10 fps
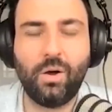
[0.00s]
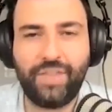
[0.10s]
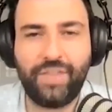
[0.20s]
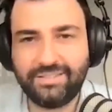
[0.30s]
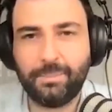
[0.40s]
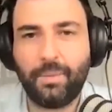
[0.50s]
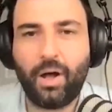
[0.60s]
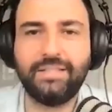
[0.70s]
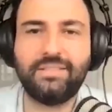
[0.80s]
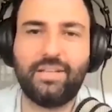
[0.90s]
that's the
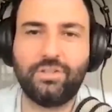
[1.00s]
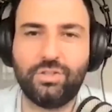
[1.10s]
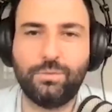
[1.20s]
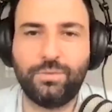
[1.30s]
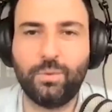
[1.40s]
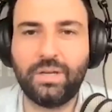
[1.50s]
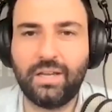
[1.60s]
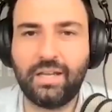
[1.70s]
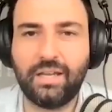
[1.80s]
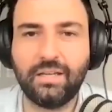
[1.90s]
mindset shift that we
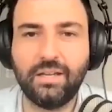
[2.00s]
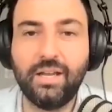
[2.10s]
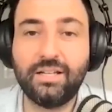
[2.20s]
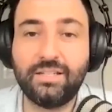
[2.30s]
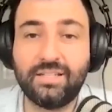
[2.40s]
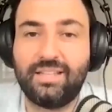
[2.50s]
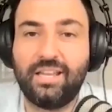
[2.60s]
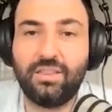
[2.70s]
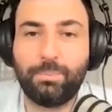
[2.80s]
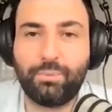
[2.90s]
need to
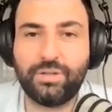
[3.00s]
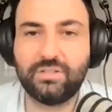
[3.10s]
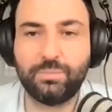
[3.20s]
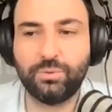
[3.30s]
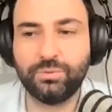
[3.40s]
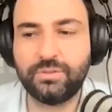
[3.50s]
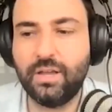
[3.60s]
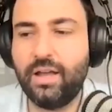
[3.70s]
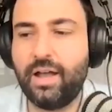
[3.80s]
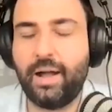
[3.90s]
see the principles
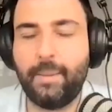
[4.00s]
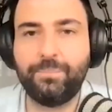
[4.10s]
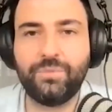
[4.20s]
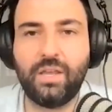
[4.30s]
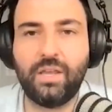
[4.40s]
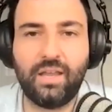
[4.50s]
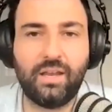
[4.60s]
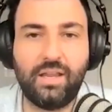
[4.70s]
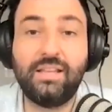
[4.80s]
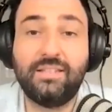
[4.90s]

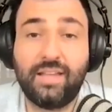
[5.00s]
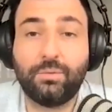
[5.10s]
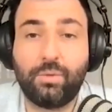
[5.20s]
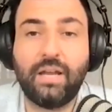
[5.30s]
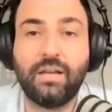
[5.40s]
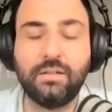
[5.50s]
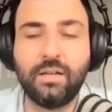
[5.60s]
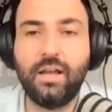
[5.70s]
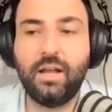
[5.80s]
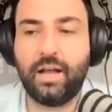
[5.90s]
get accelerated,
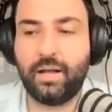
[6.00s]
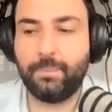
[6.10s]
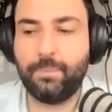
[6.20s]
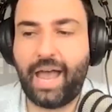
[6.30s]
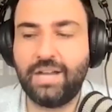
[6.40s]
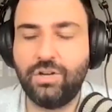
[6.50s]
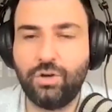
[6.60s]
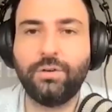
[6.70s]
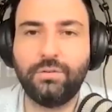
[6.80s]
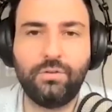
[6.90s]
and
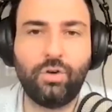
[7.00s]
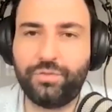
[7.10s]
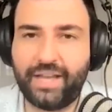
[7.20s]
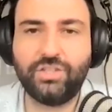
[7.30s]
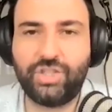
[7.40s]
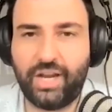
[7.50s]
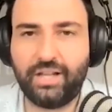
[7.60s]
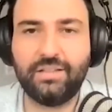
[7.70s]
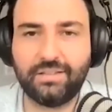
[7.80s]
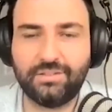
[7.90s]
not that
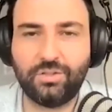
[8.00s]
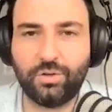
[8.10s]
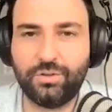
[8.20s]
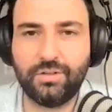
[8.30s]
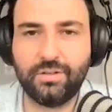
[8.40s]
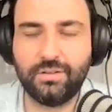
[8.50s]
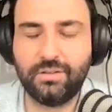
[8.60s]
checklist, the